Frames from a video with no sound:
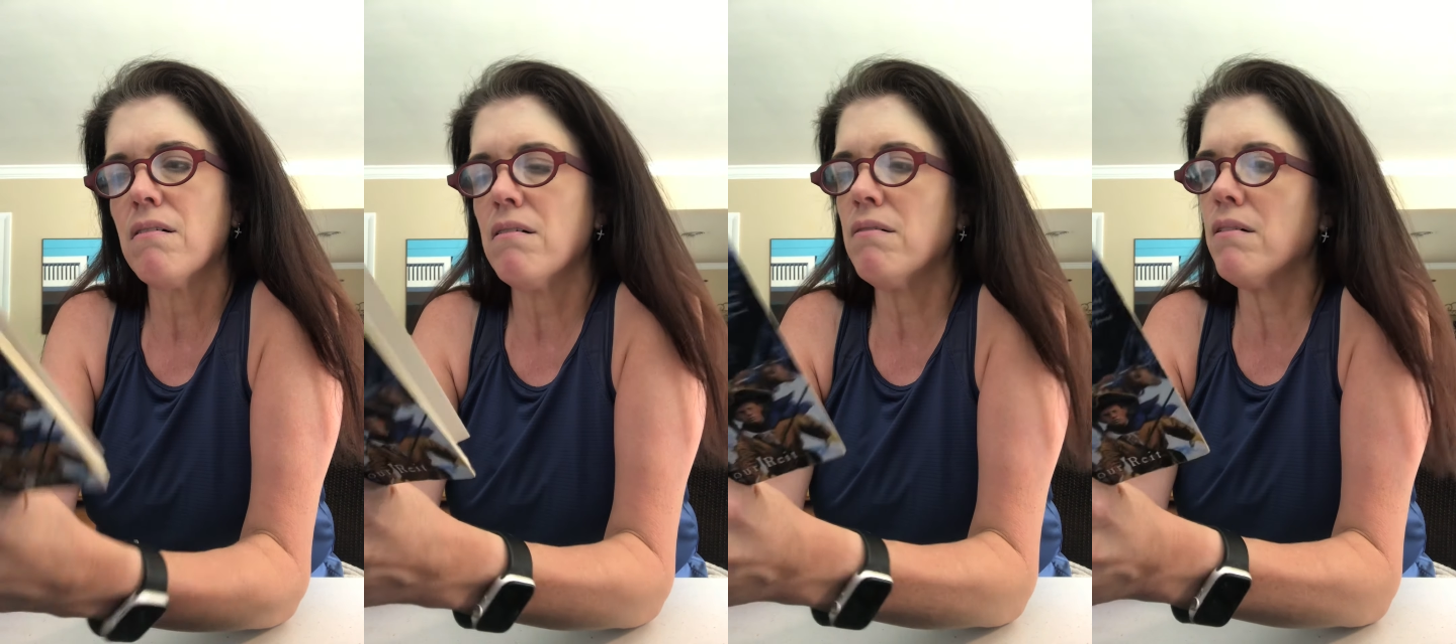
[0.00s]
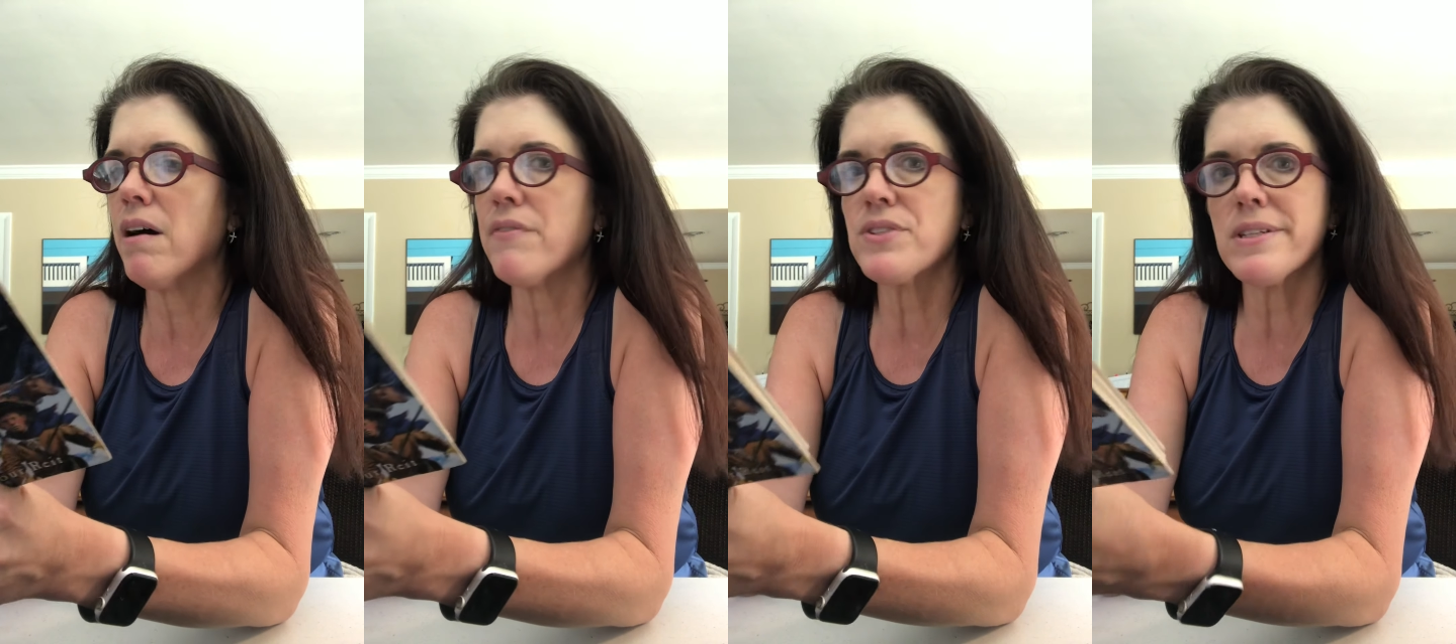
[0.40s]
We'll
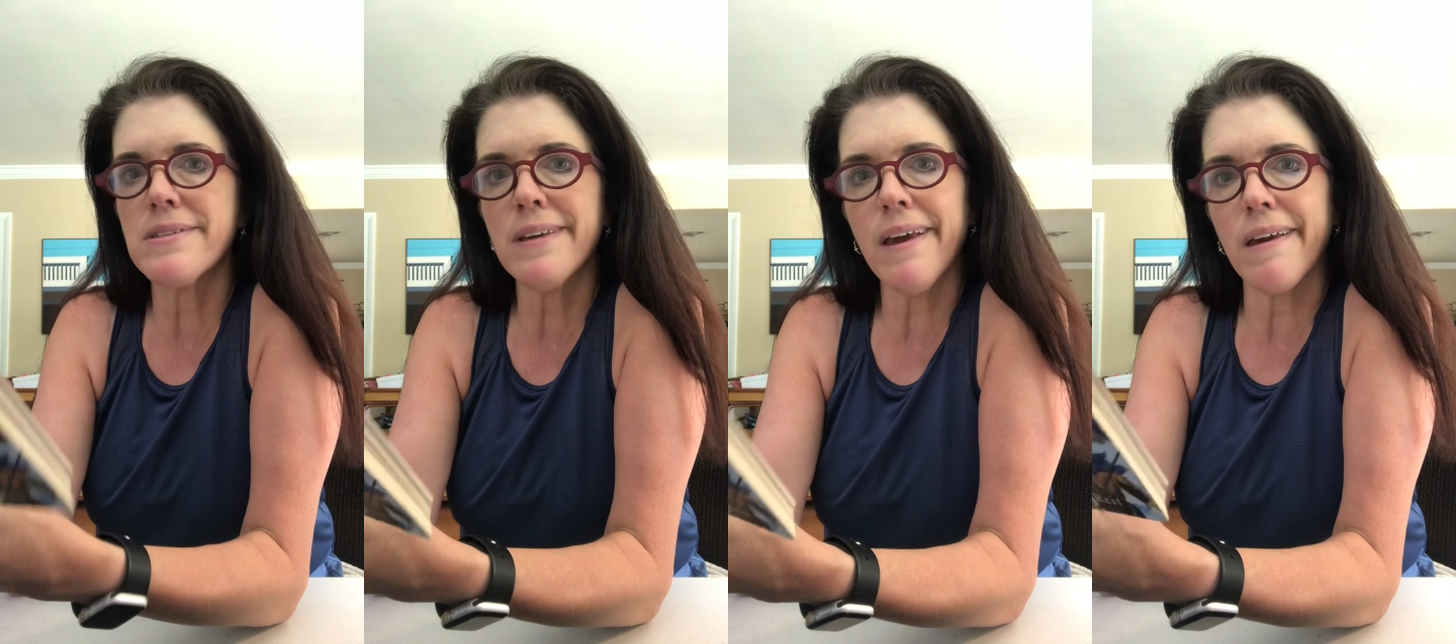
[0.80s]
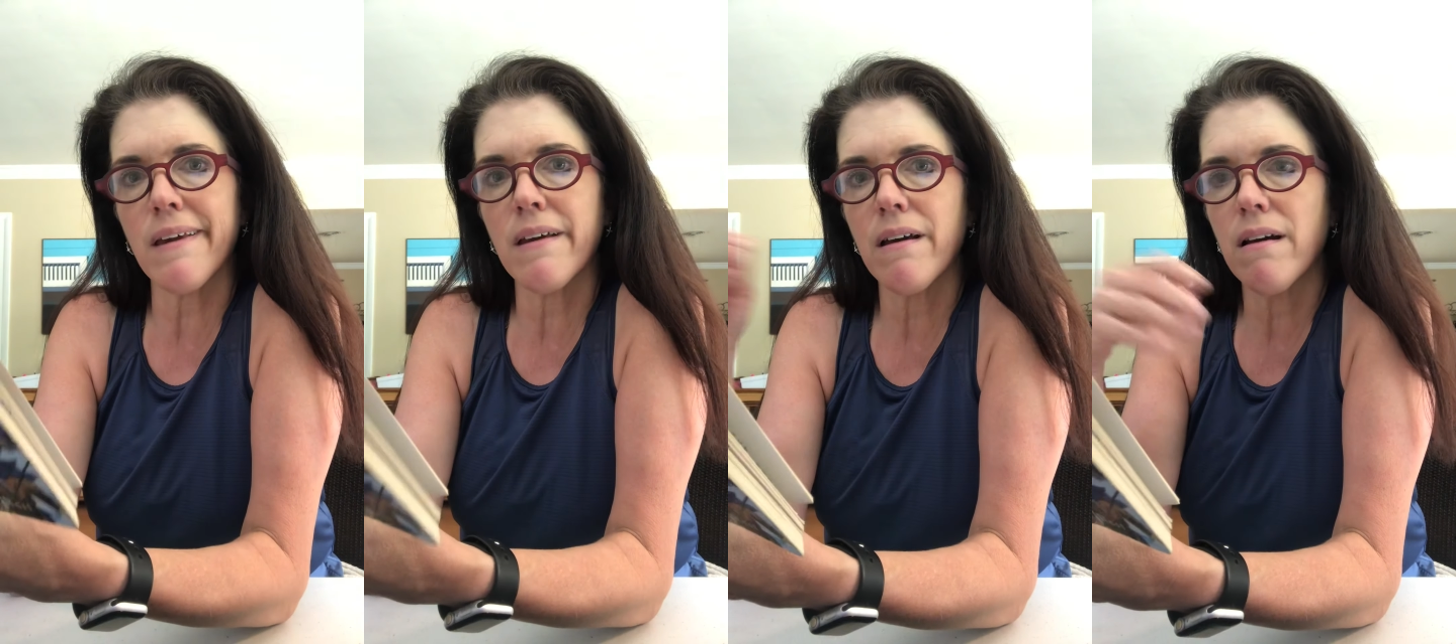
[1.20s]
have to
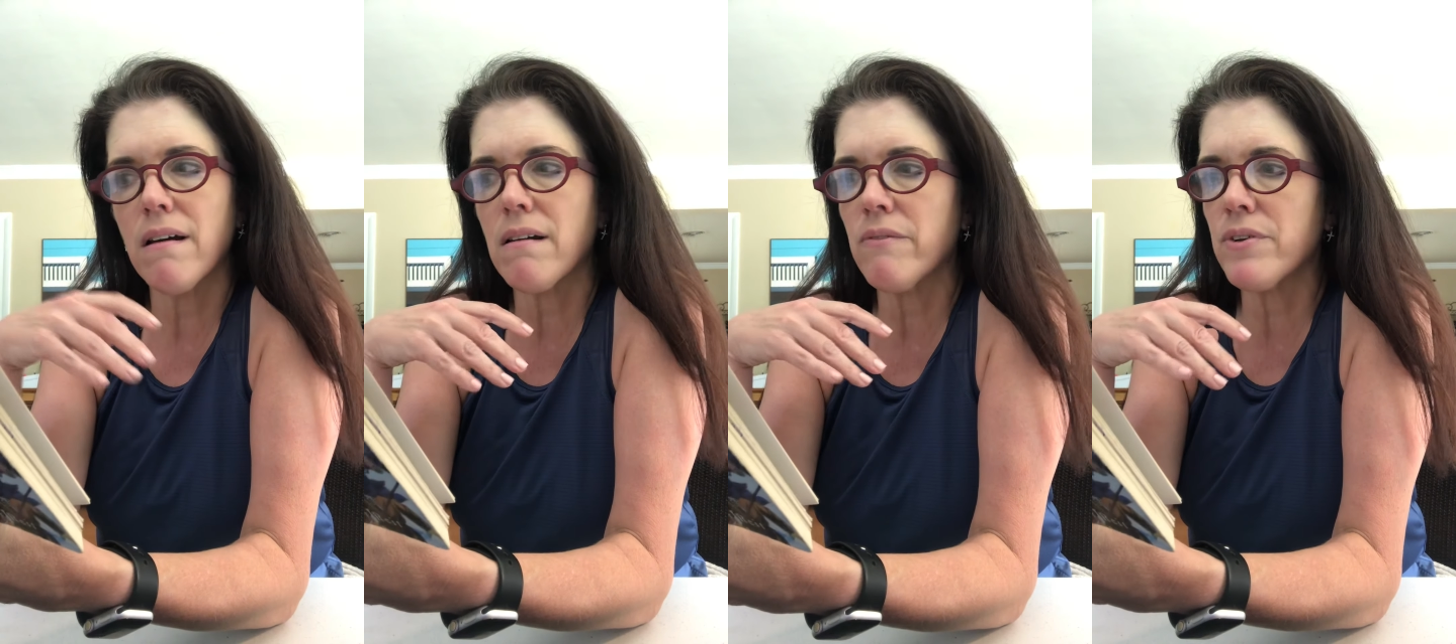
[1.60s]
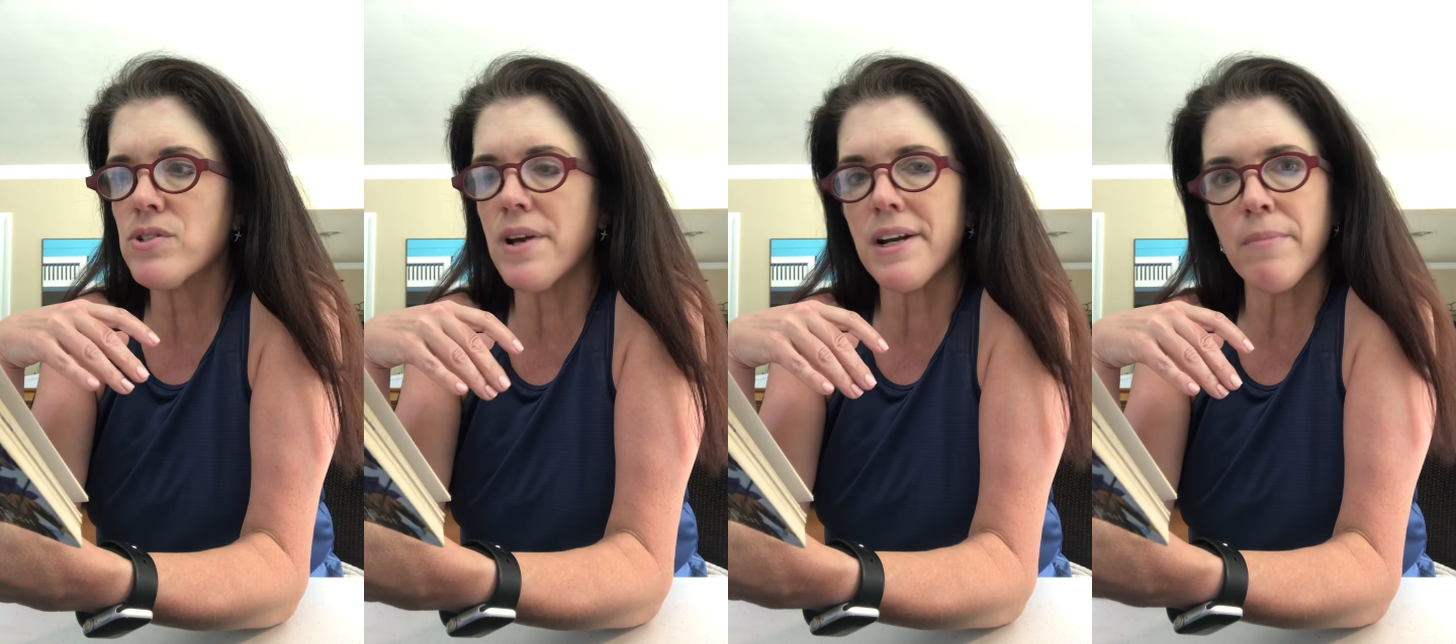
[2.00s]
see. If we're talking